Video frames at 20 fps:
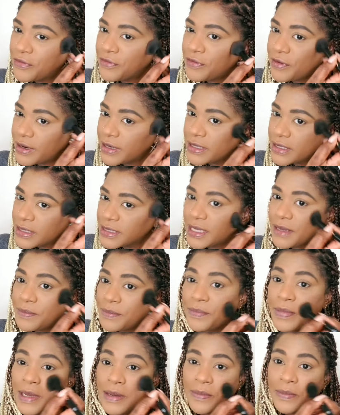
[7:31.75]
friends
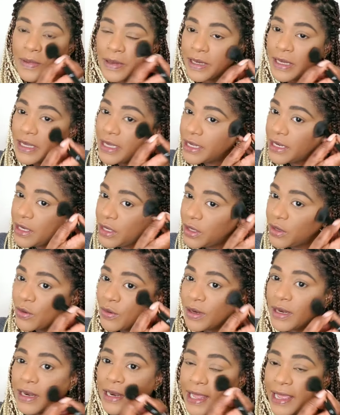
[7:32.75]
and people in
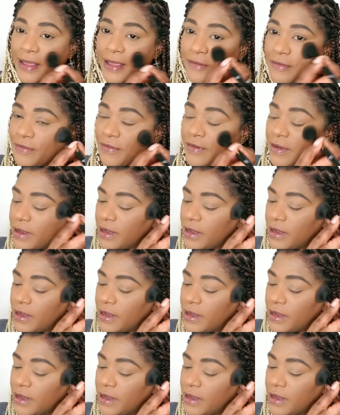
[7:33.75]
your life